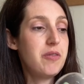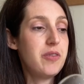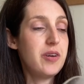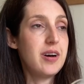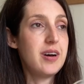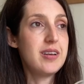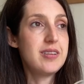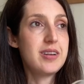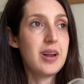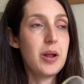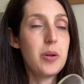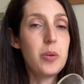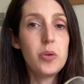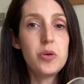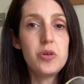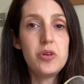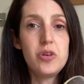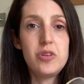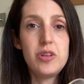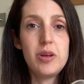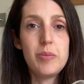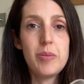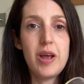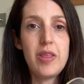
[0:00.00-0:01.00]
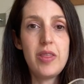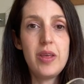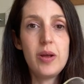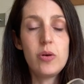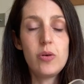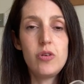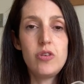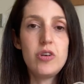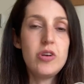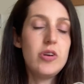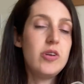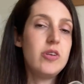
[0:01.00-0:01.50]
fast. I ordered them, I think,
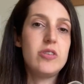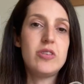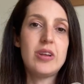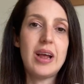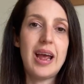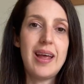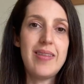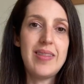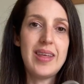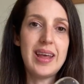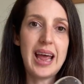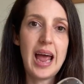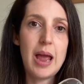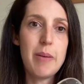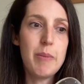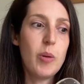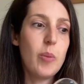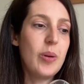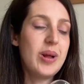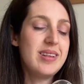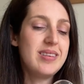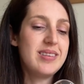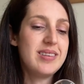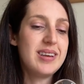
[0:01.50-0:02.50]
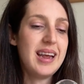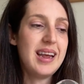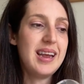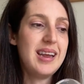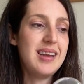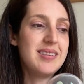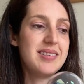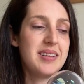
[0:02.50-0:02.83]
on Tuesday and they came on Wednesday.